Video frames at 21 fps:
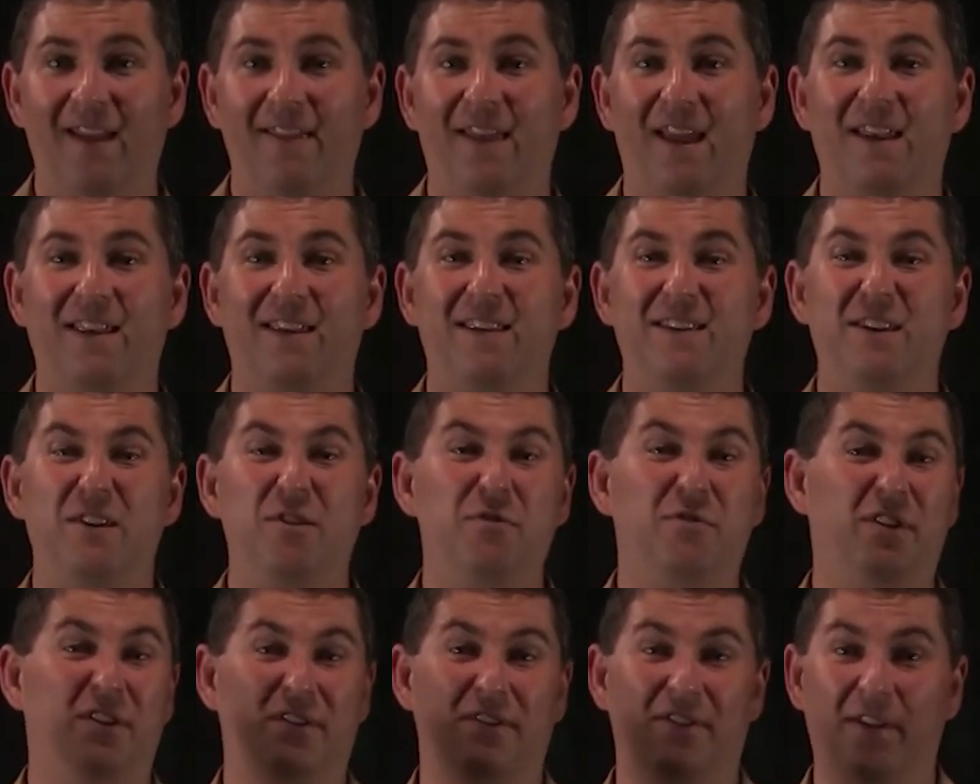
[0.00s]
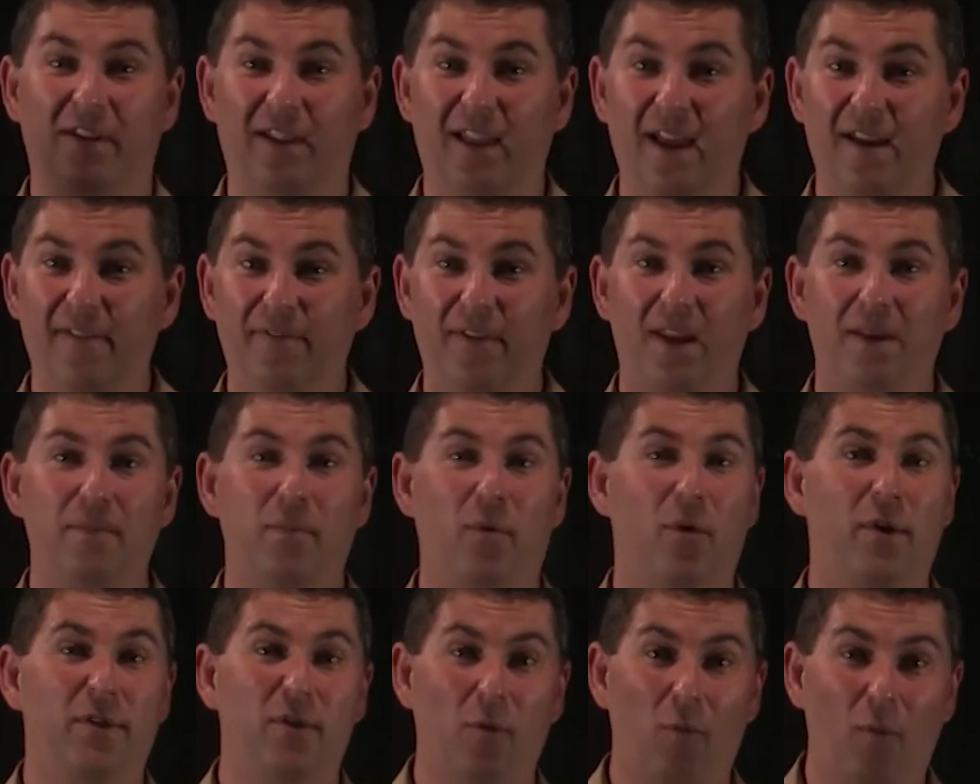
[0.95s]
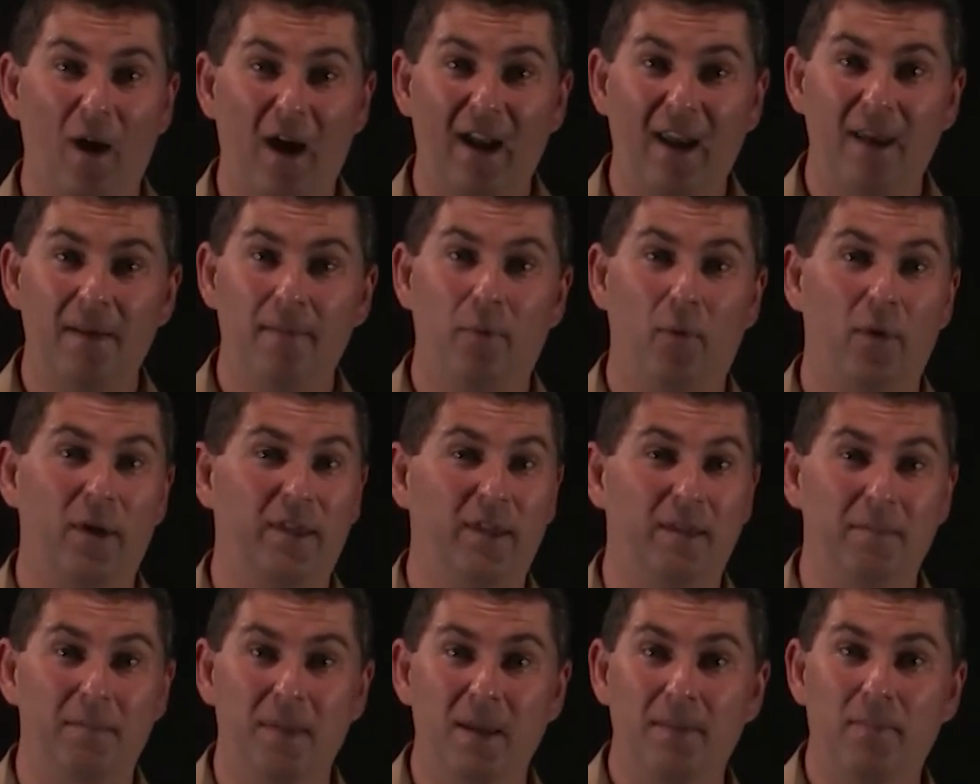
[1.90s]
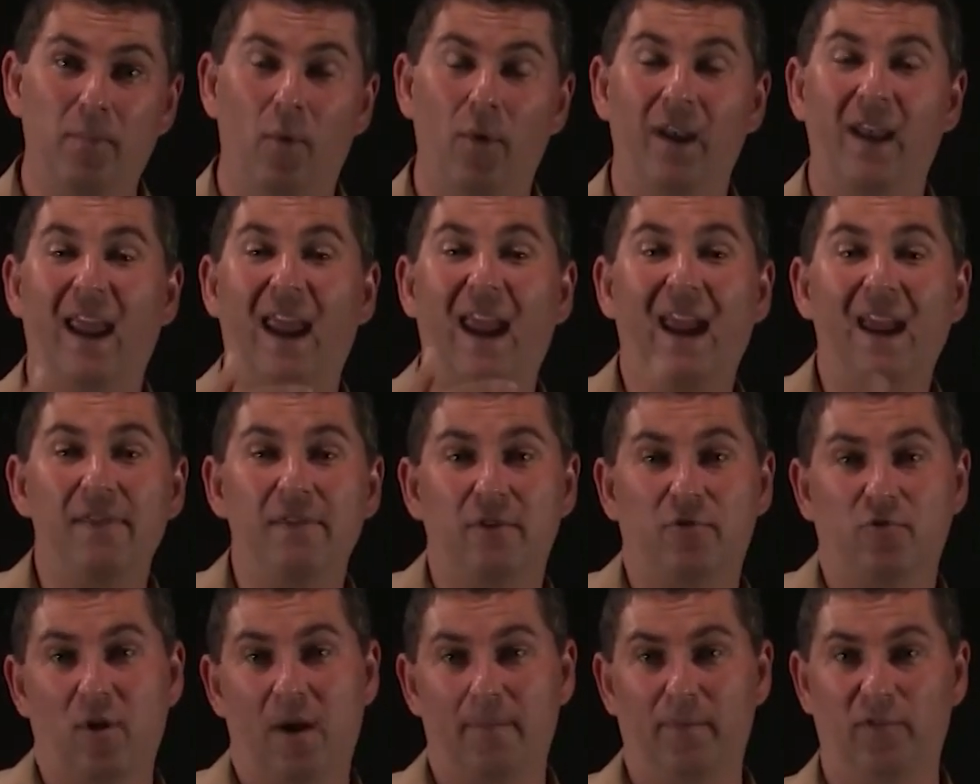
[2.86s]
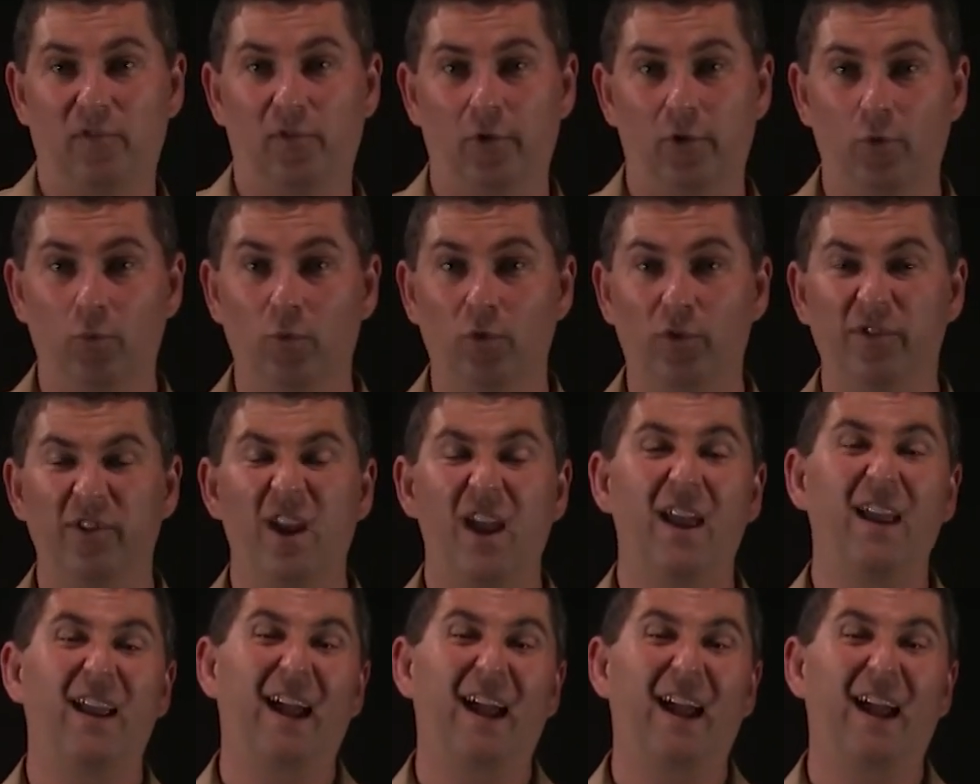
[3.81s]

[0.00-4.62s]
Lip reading: that uses the left endpoint, the right endpoint, the midpoint, and the trapezoidal rules.